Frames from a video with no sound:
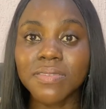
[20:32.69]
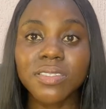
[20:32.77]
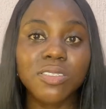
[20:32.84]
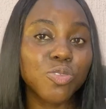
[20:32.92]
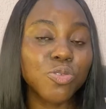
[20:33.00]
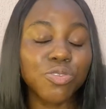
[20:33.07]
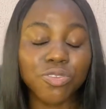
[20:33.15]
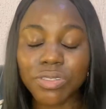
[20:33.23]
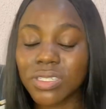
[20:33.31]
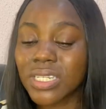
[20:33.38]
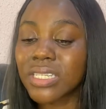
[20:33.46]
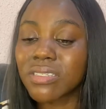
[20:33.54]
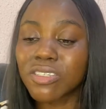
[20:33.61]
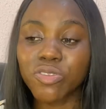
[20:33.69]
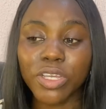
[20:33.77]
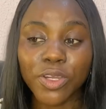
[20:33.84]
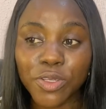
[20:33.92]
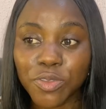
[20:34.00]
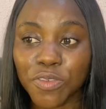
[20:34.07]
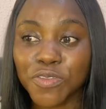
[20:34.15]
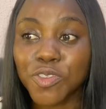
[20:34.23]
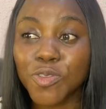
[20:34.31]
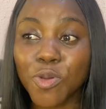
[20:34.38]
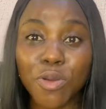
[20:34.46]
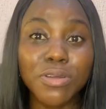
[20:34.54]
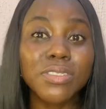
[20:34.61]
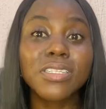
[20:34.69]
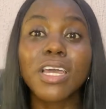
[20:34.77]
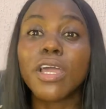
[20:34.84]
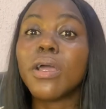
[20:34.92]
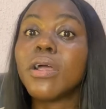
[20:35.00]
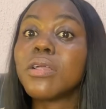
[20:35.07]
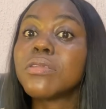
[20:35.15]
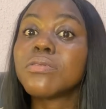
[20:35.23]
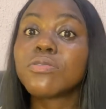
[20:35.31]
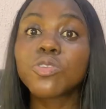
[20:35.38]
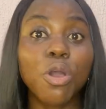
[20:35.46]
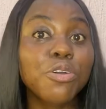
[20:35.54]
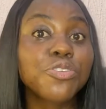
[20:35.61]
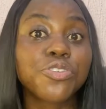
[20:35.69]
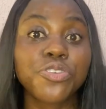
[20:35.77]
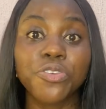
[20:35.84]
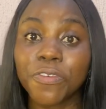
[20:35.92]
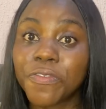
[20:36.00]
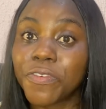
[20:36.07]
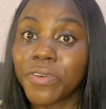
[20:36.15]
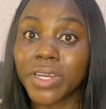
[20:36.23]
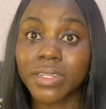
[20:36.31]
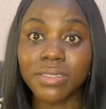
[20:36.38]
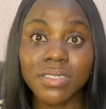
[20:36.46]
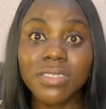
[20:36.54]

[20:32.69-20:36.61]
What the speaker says: So just listen to a lot of songs, talk to your friends.